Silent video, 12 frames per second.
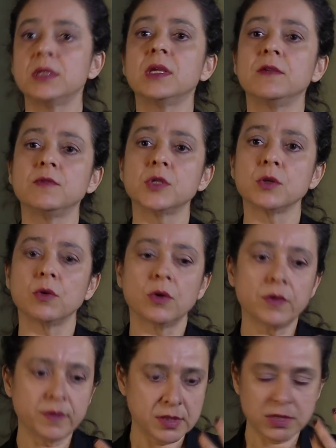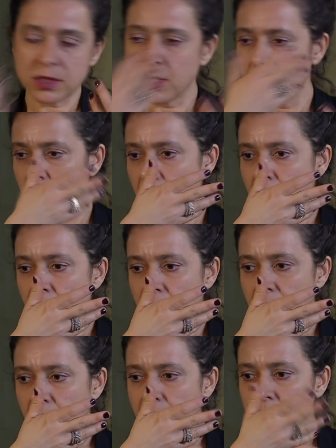It gives you all these
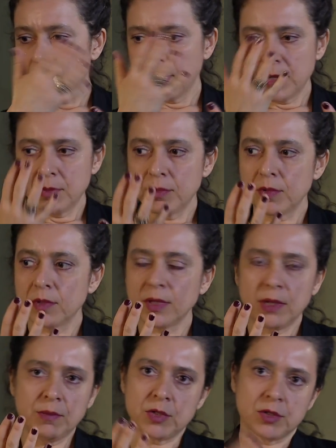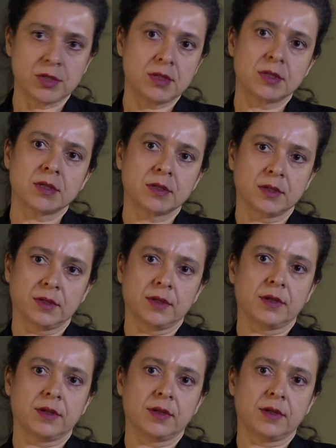incredible images.